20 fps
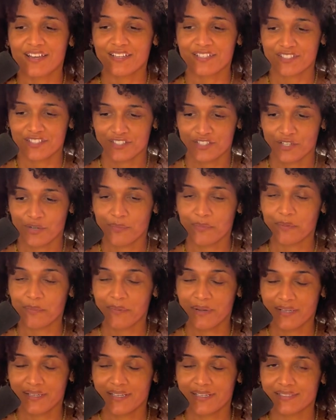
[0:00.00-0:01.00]
show me
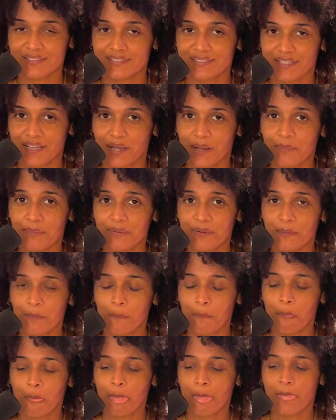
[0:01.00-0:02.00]
my next step,
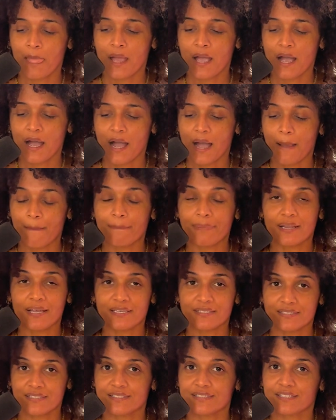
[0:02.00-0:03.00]
I
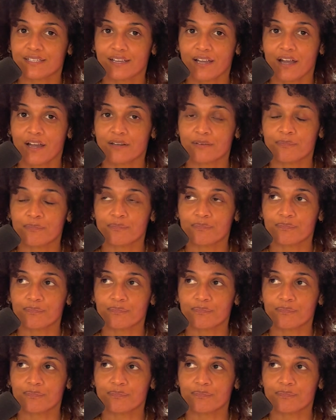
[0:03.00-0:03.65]
blessed it to God.